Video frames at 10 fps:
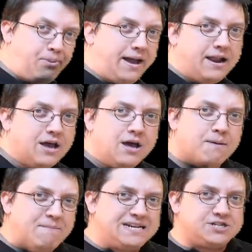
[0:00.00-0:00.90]
But
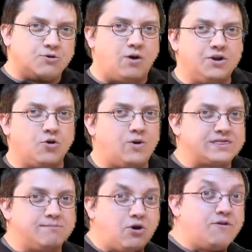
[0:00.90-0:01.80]
makes you wonder
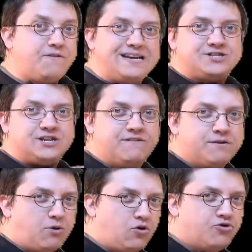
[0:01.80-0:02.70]
what the motivation
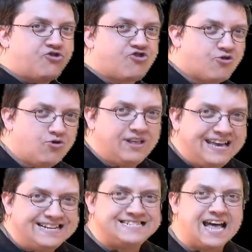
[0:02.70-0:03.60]
of the mold
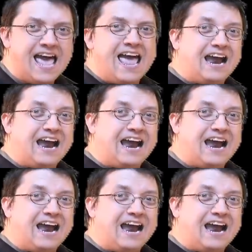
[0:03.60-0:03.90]
truly is,